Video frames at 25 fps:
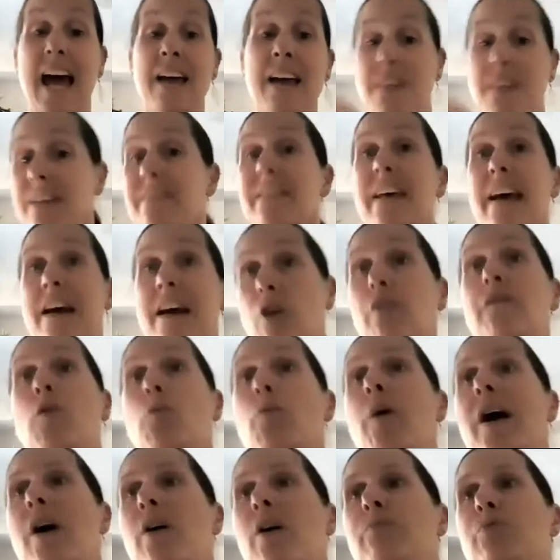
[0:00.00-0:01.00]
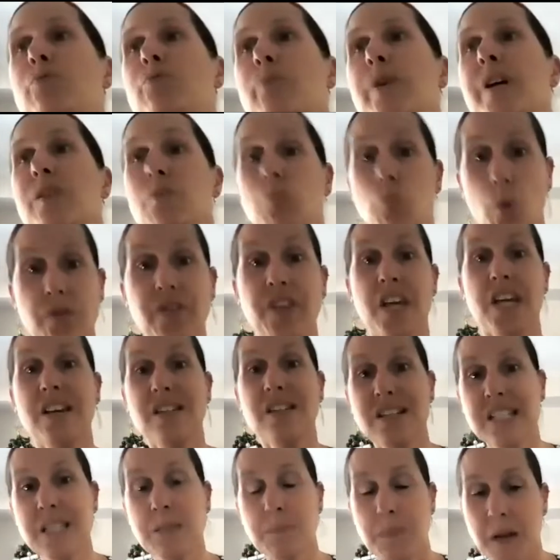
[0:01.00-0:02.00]
And then they're overwhelmed with what they're
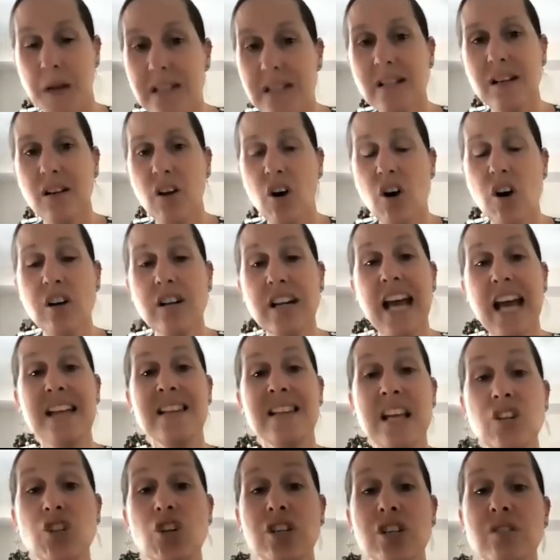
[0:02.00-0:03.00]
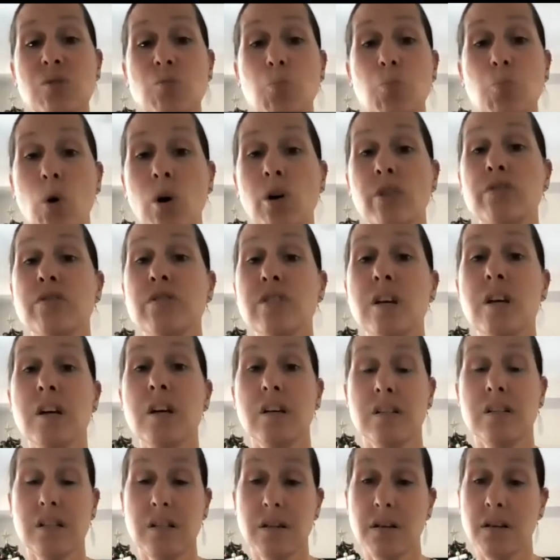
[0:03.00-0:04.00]
going to spend it on, and they just want
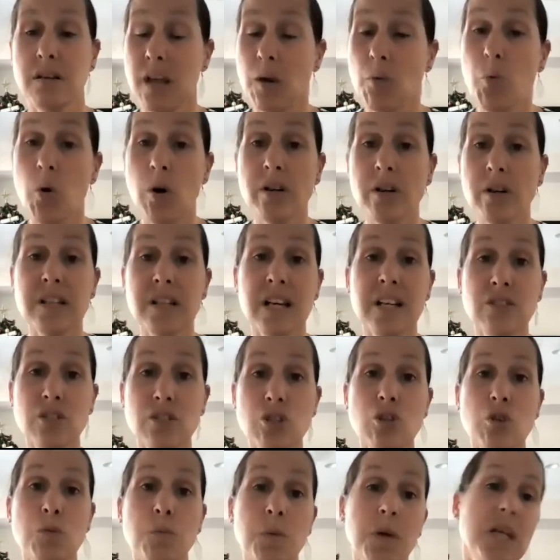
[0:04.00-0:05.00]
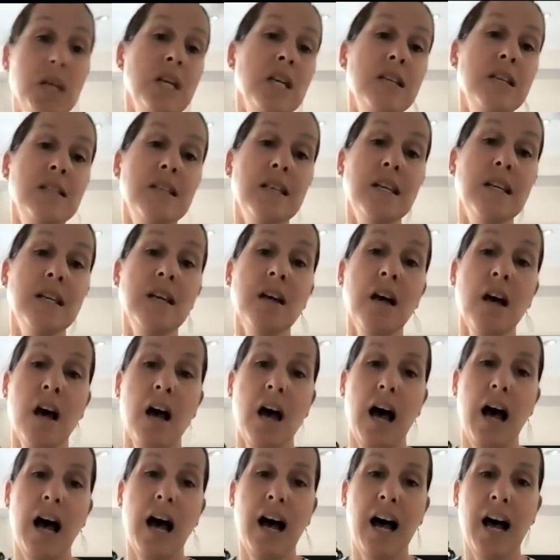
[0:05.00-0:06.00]
to, they want it super easy
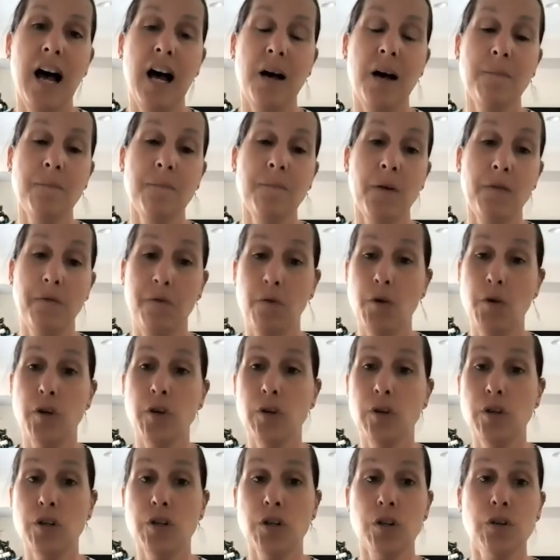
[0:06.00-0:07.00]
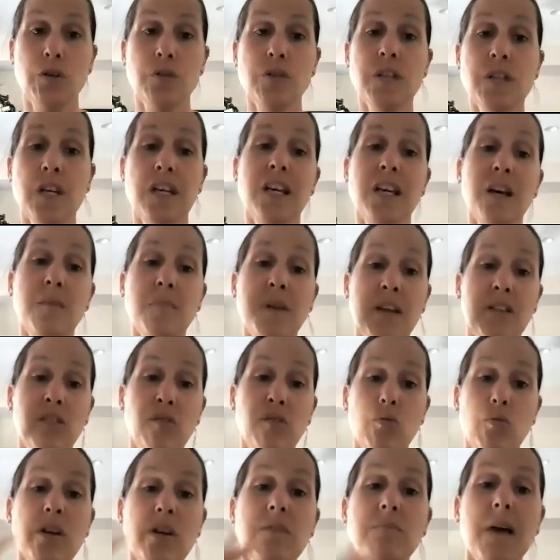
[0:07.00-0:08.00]
um, for you to do. So here are my
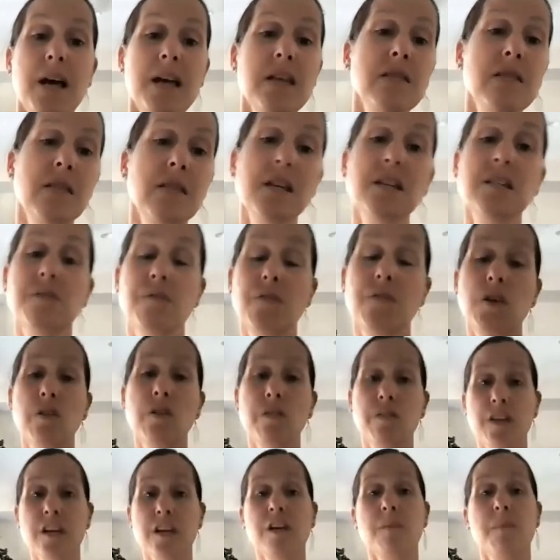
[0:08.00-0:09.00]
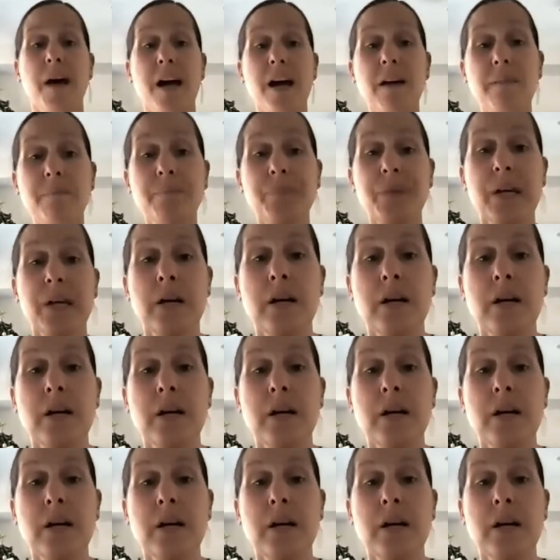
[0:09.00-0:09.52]
three main things for you to think about.